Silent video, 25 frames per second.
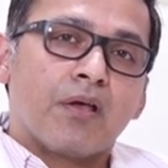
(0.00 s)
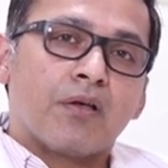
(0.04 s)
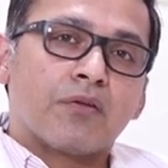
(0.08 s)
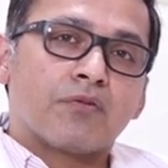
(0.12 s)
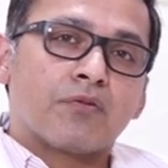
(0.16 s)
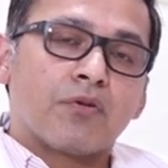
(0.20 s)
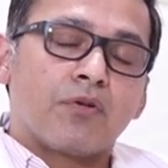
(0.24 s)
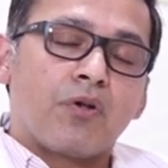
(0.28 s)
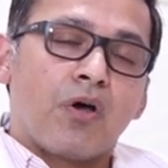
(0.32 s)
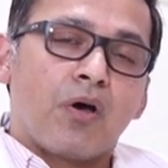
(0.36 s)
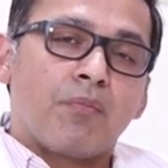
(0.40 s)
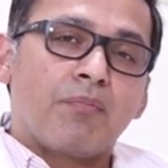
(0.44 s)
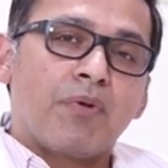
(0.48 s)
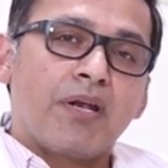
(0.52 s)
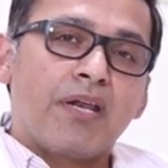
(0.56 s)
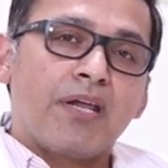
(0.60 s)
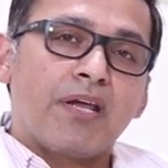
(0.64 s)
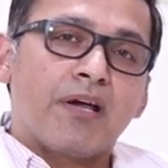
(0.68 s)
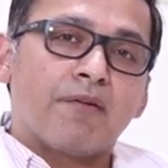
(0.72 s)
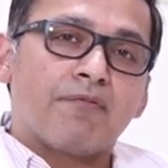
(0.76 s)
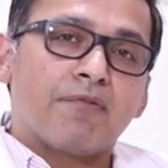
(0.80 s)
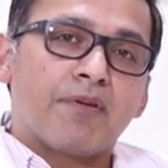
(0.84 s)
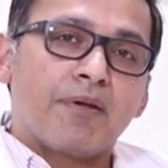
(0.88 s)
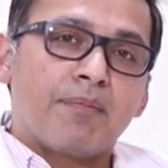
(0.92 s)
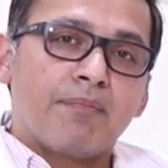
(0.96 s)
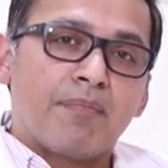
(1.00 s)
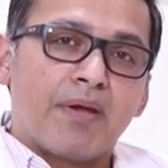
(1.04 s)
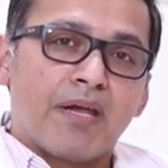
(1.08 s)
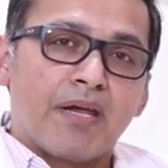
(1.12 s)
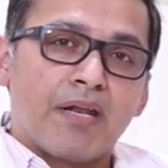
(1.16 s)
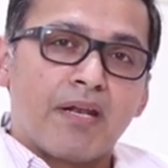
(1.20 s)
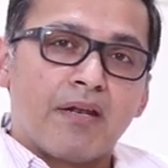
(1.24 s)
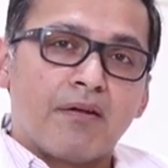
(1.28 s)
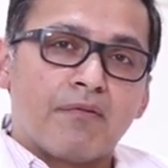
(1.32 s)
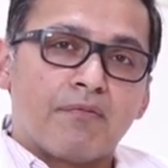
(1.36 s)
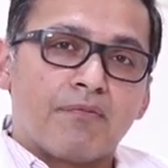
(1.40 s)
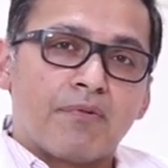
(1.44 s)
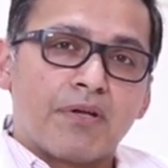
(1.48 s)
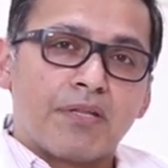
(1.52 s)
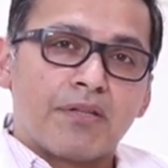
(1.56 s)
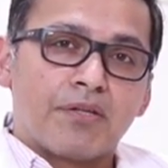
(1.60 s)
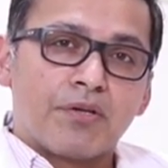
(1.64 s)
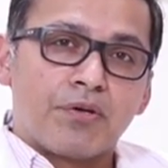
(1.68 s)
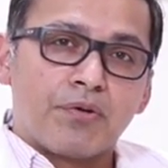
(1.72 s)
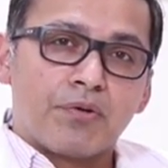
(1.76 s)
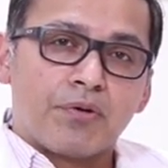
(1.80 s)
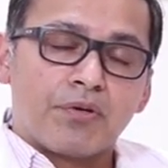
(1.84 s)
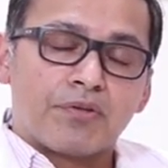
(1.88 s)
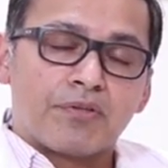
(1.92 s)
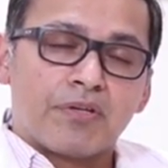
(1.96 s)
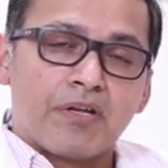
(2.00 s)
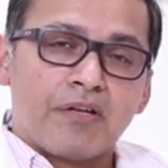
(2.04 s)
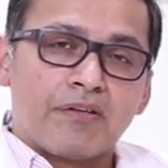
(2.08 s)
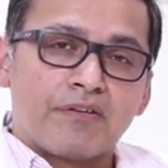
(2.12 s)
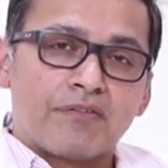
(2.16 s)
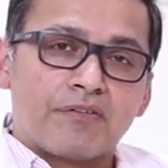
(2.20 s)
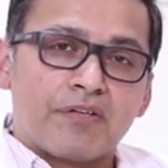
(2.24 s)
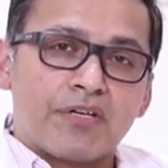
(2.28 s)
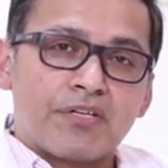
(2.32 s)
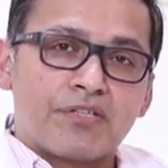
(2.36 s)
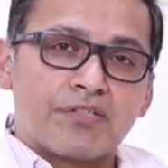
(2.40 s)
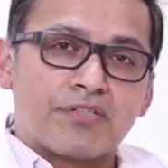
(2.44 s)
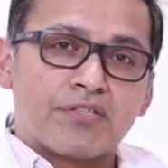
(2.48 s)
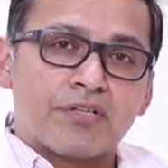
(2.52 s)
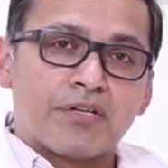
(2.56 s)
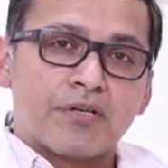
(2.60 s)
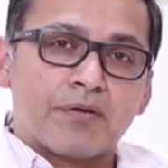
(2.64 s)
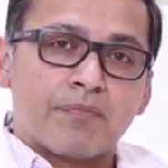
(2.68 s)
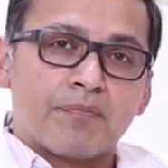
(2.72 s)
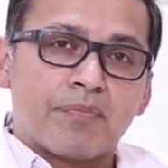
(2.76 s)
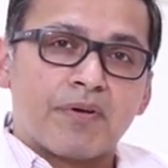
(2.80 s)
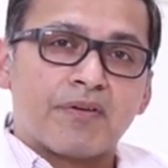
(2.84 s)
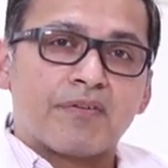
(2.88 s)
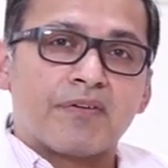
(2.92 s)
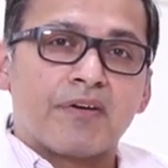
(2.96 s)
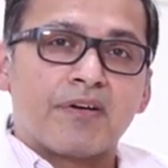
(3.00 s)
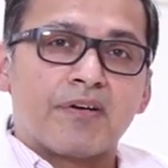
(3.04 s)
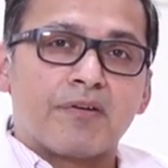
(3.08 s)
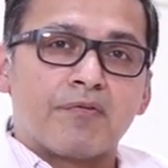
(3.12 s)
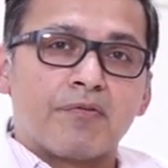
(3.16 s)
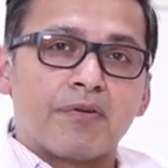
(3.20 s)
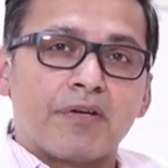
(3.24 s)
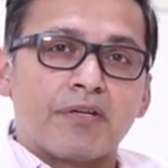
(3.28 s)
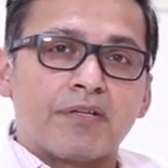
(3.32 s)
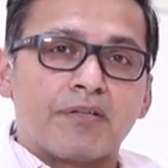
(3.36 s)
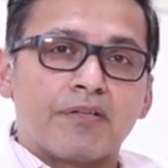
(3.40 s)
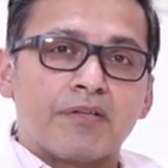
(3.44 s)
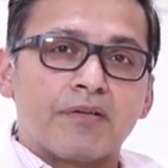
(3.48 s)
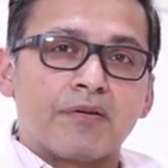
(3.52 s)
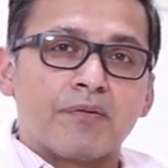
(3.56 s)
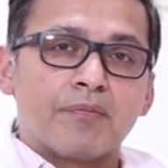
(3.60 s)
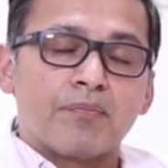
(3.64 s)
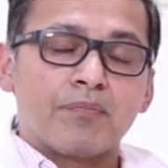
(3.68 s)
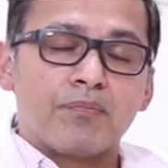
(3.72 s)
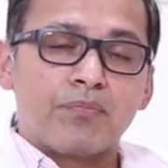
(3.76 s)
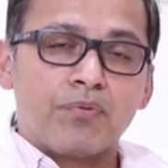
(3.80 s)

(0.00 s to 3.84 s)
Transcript: So normally a female with urethral stricture present with